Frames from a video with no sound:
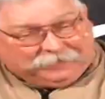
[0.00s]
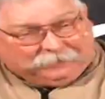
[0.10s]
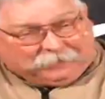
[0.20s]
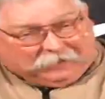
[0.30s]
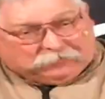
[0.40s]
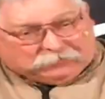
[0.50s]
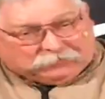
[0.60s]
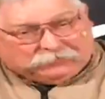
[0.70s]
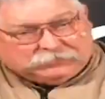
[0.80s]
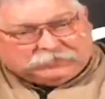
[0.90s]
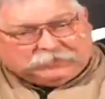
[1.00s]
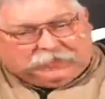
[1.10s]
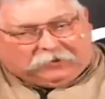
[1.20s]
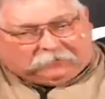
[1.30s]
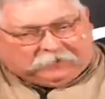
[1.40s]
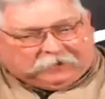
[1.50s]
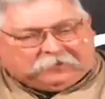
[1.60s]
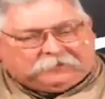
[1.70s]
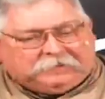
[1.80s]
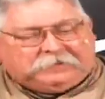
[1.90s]
Power tools are
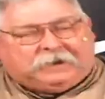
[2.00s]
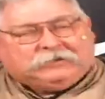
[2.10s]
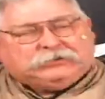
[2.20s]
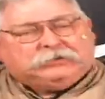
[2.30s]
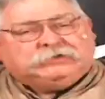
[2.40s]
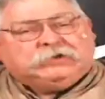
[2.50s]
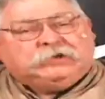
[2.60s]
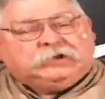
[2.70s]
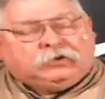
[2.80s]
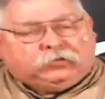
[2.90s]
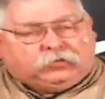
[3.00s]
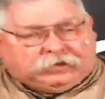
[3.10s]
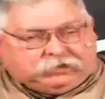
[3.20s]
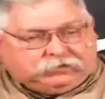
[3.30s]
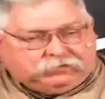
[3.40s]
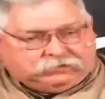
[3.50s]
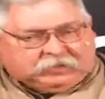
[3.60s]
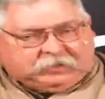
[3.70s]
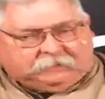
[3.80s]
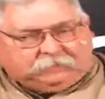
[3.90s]
inherently dangerous. We use
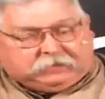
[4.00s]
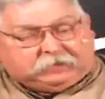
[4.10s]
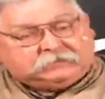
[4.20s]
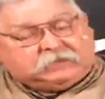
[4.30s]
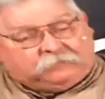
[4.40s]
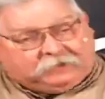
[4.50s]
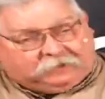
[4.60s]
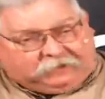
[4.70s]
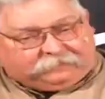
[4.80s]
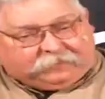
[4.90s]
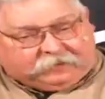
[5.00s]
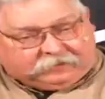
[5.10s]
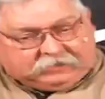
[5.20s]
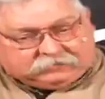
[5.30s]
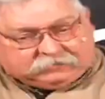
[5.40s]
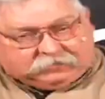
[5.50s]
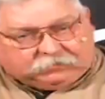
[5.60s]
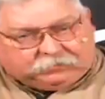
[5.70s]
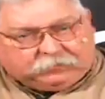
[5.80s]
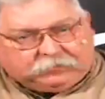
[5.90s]
them because they make life a lot
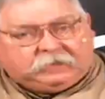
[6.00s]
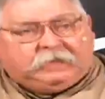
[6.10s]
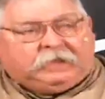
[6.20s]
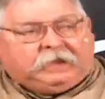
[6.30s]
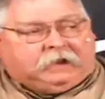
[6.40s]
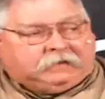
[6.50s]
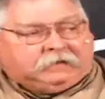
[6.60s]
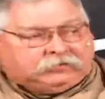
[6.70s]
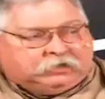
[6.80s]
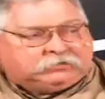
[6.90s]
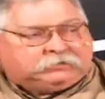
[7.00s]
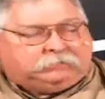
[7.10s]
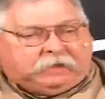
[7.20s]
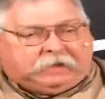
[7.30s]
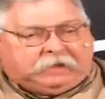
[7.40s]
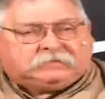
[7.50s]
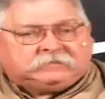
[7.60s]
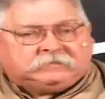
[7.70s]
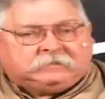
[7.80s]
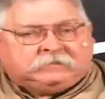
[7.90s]
easier, and it just
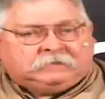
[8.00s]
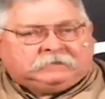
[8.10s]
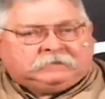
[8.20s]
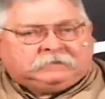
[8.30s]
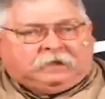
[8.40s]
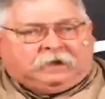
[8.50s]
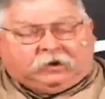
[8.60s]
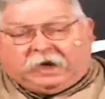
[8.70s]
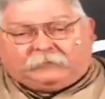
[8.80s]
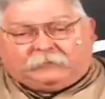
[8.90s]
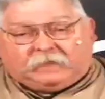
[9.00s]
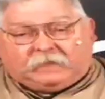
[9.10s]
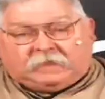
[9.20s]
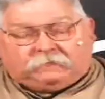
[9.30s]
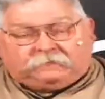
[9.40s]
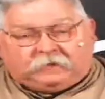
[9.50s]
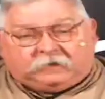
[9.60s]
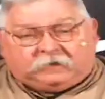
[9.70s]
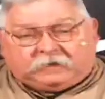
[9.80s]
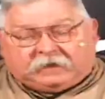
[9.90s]
makes our hobby a lot more
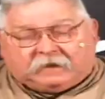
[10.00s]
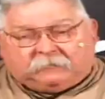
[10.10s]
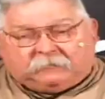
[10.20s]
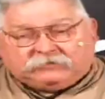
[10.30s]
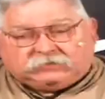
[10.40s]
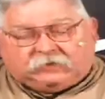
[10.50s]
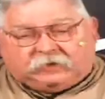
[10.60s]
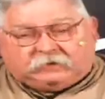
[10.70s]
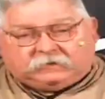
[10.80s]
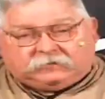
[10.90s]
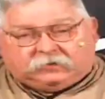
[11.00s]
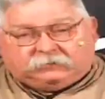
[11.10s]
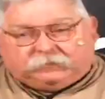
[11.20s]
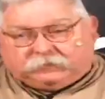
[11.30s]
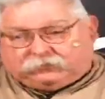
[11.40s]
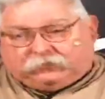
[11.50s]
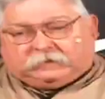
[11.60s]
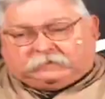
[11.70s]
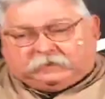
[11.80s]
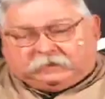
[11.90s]
fun. I can't imagine trying to turn with a
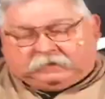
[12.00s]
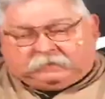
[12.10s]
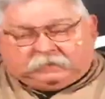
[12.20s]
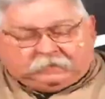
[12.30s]
treadle lathe.